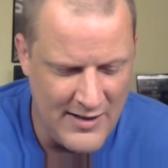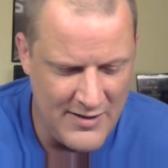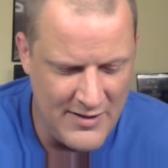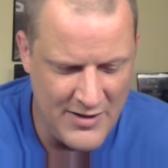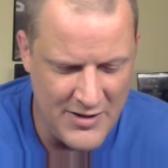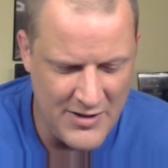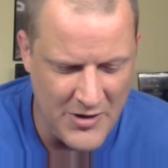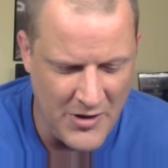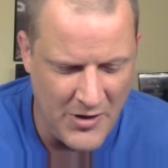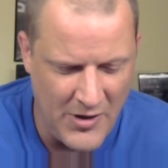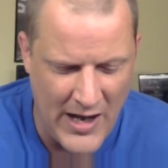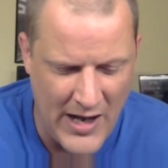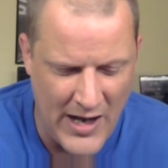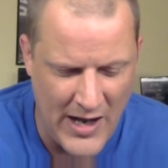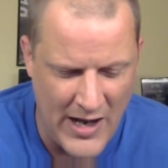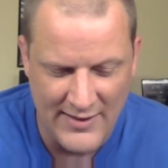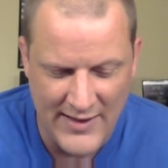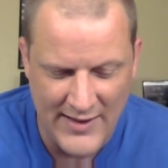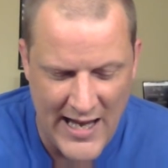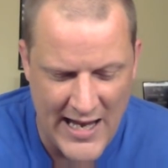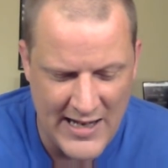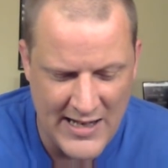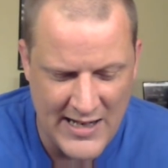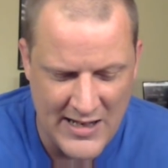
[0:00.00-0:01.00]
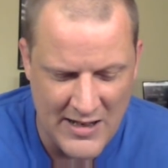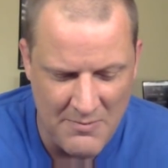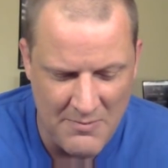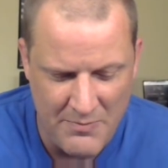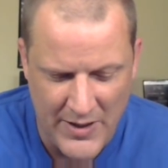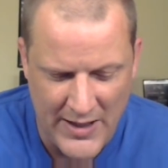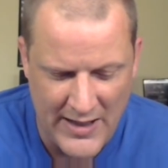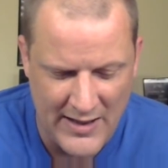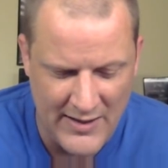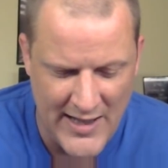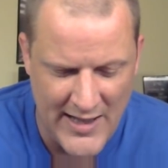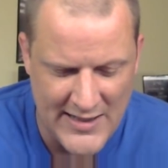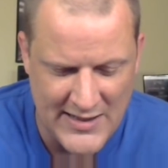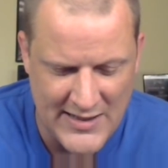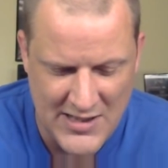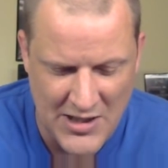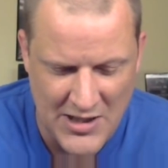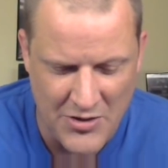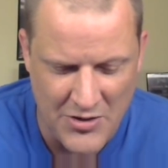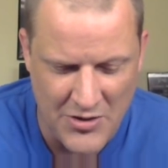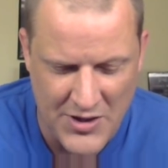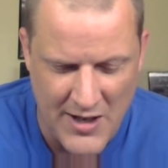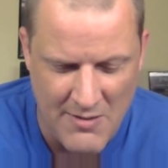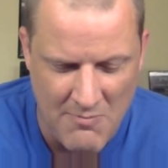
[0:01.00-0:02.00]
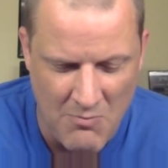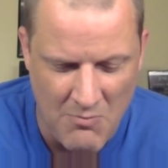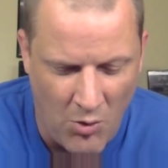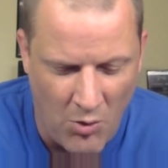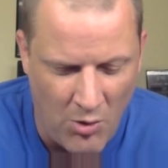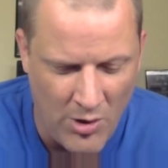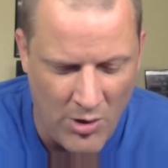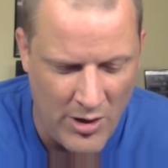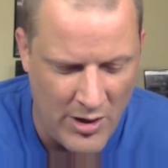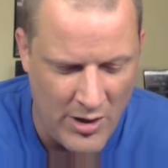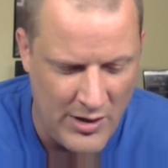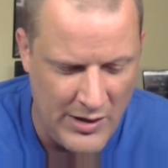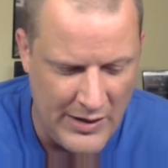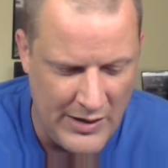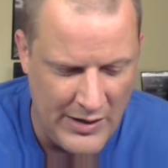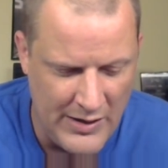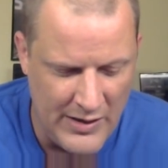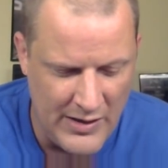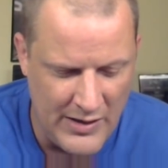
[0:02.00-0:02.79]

You know, I like it, but I like this other thing more.